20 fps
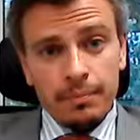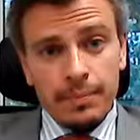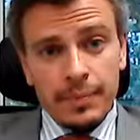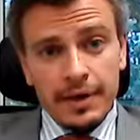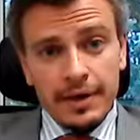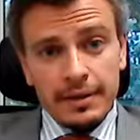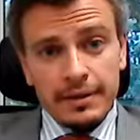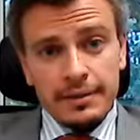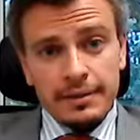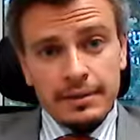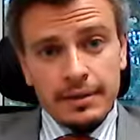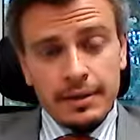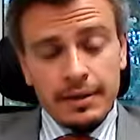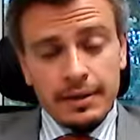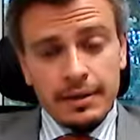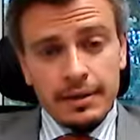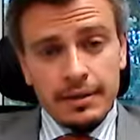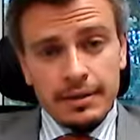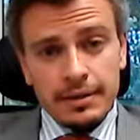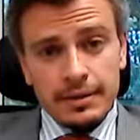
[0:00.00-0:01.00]
But
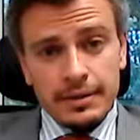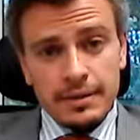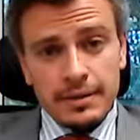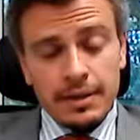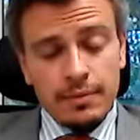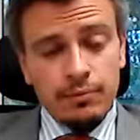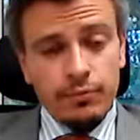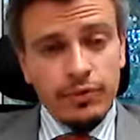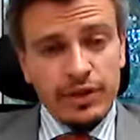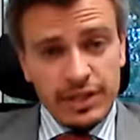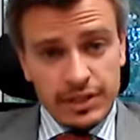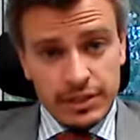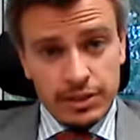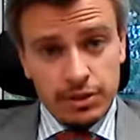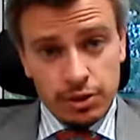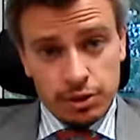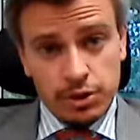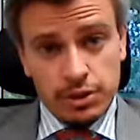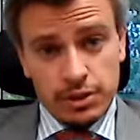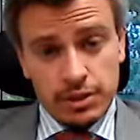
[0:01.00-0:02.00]
some
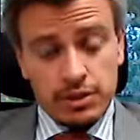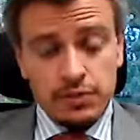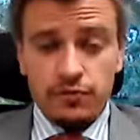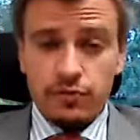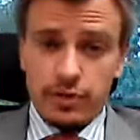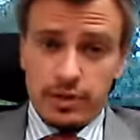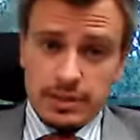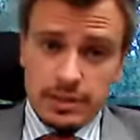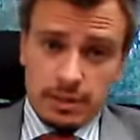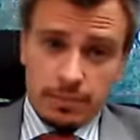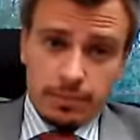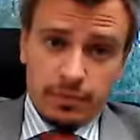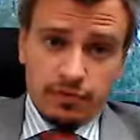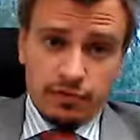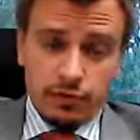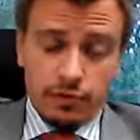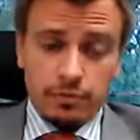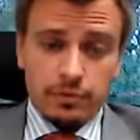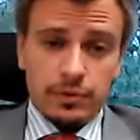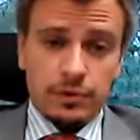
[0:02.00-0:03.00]
researchers, for example,
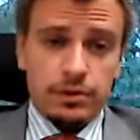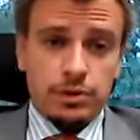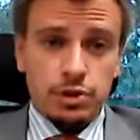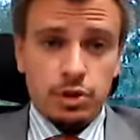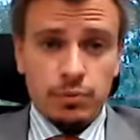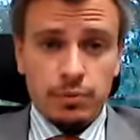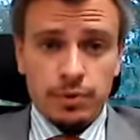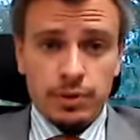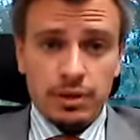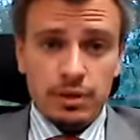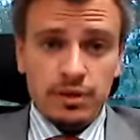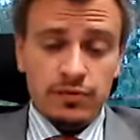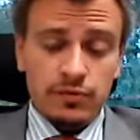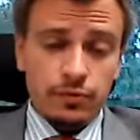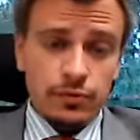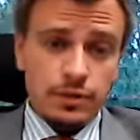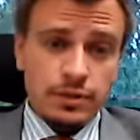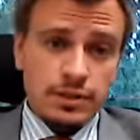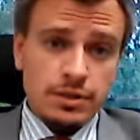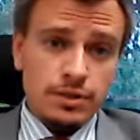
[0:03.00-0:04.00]
from the German
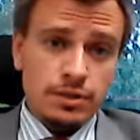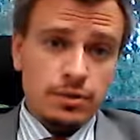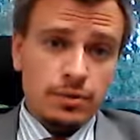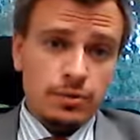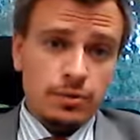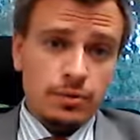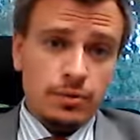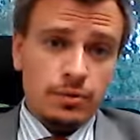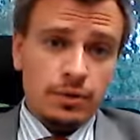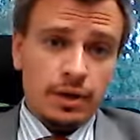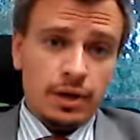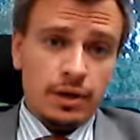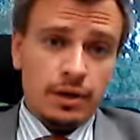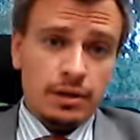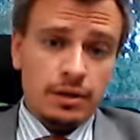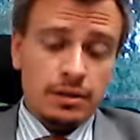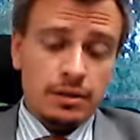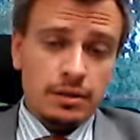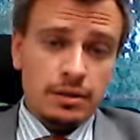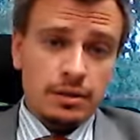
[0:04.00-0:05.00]
IFO Institute
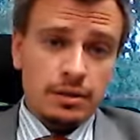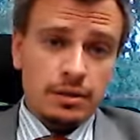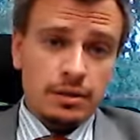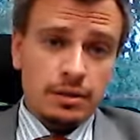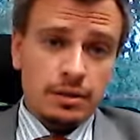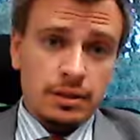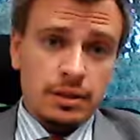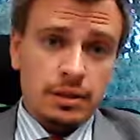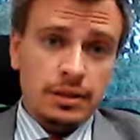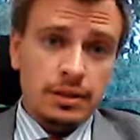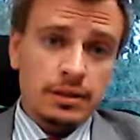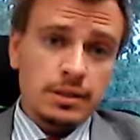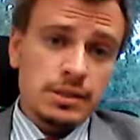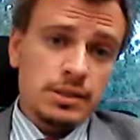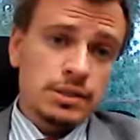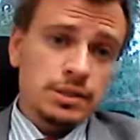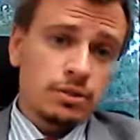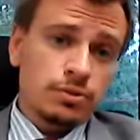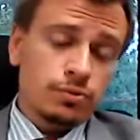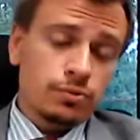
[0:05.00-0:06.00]
and the Kiel
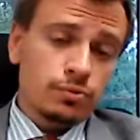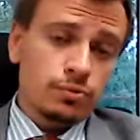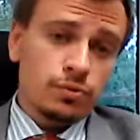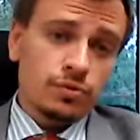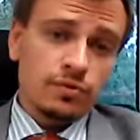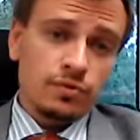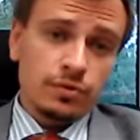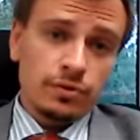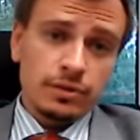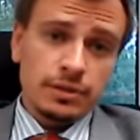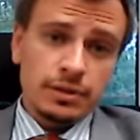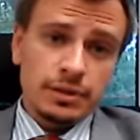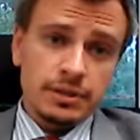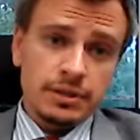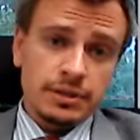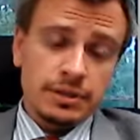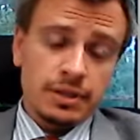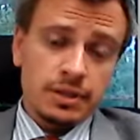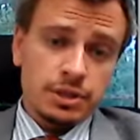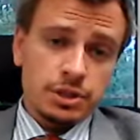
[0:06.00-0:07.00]
Institute for the
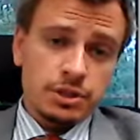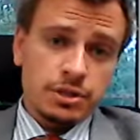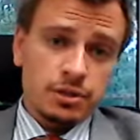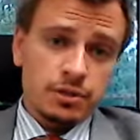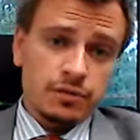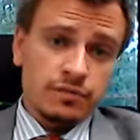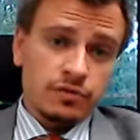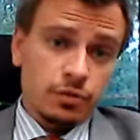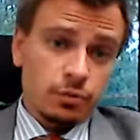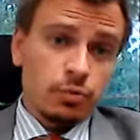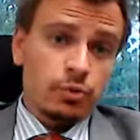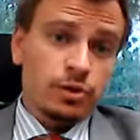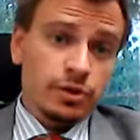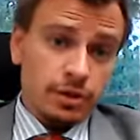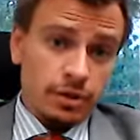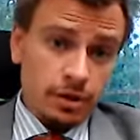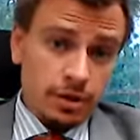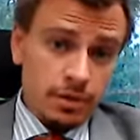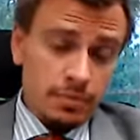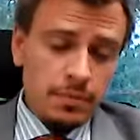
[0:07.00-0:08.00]
the World
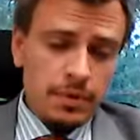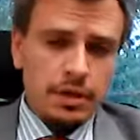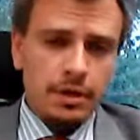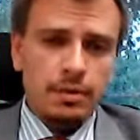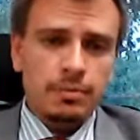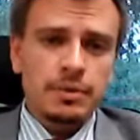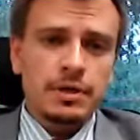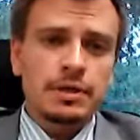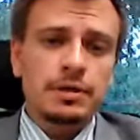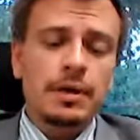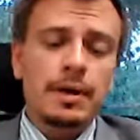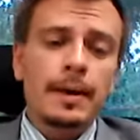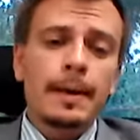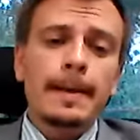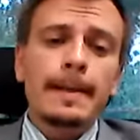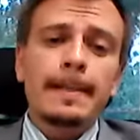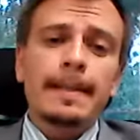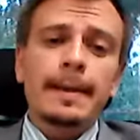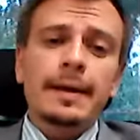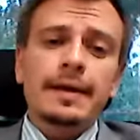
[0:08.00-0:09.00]
Economy, I mean,
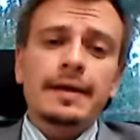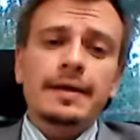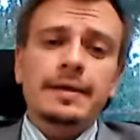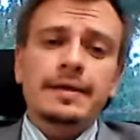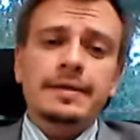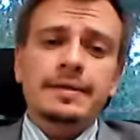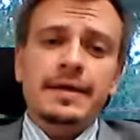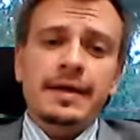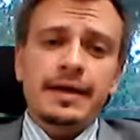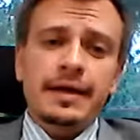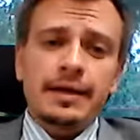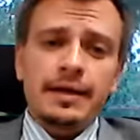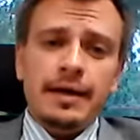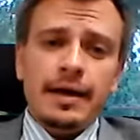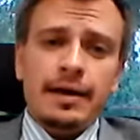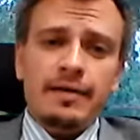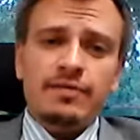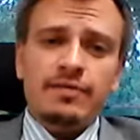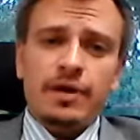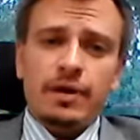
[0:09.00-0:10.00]
they
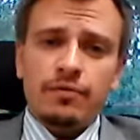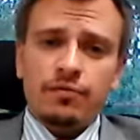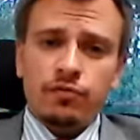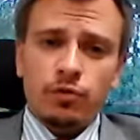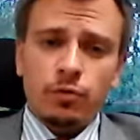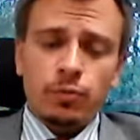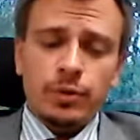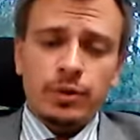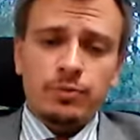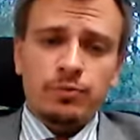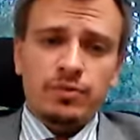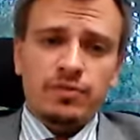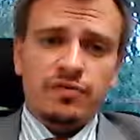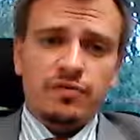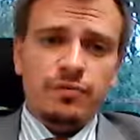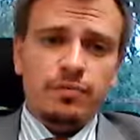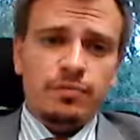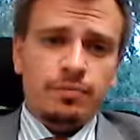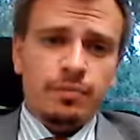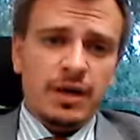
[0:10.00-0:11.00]
have come forward with
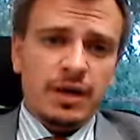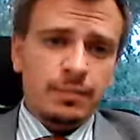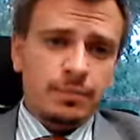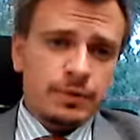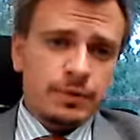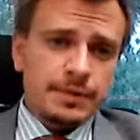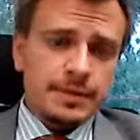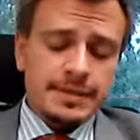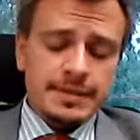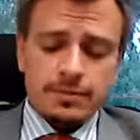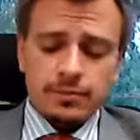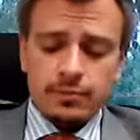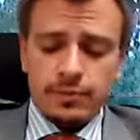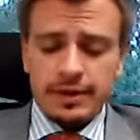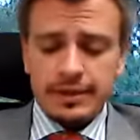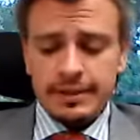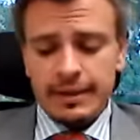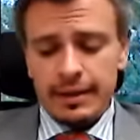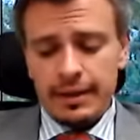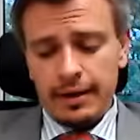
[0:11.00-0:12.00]
papers
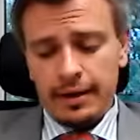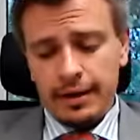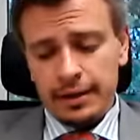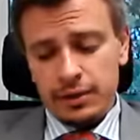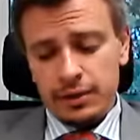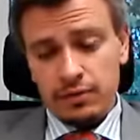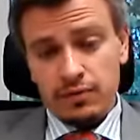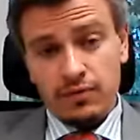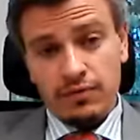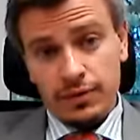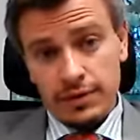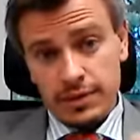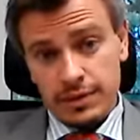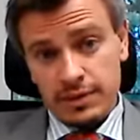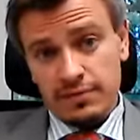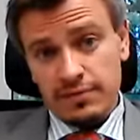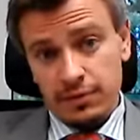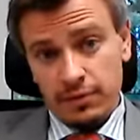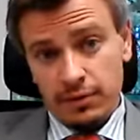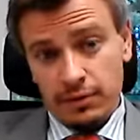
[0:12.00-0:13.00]
where they argue, first
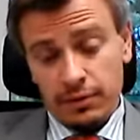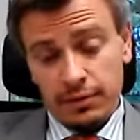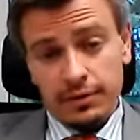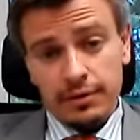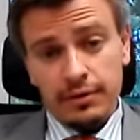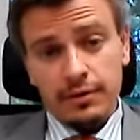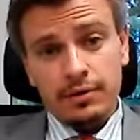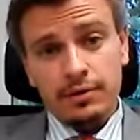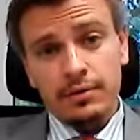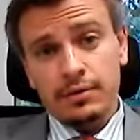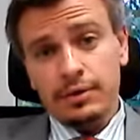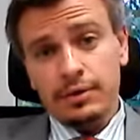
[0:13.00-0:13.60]
of all,